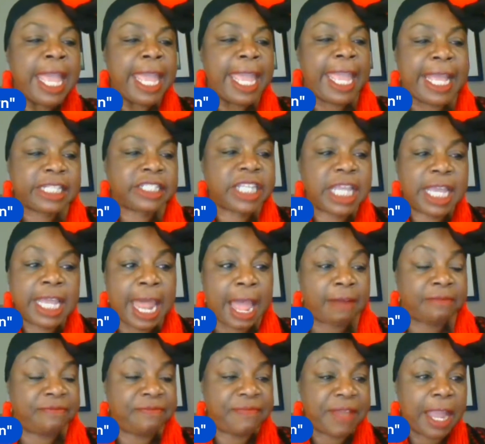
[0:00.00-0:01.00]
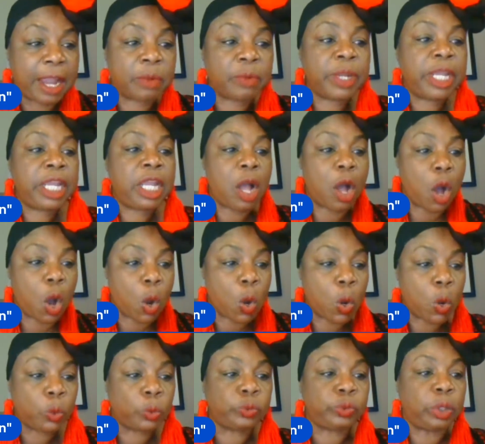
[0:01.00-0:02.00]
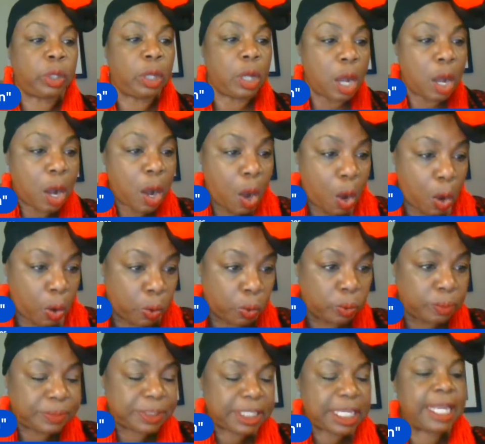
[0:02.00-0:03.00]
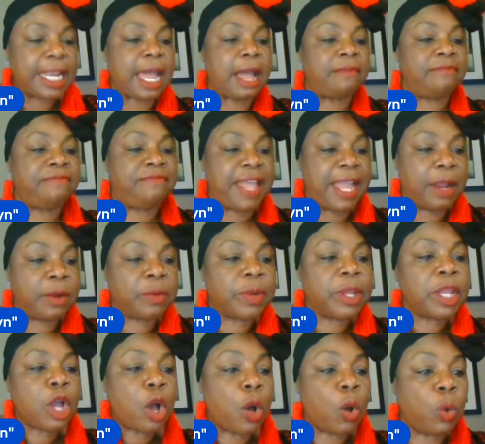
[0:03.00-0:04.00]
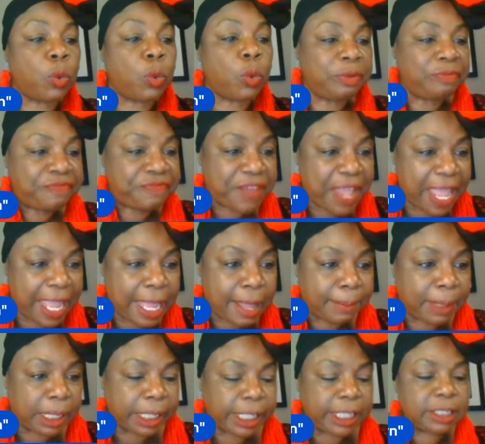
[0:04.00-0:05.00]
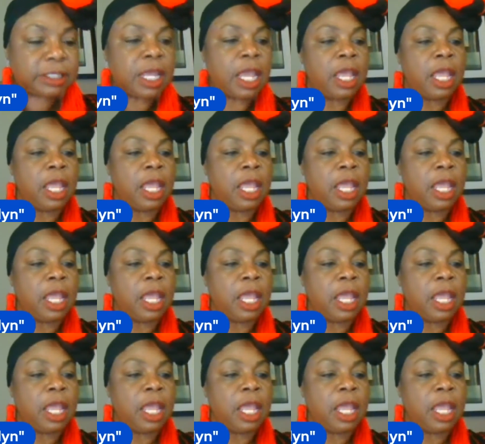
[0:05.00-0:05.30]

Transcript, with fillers: It's in our very own homes, in our very own families.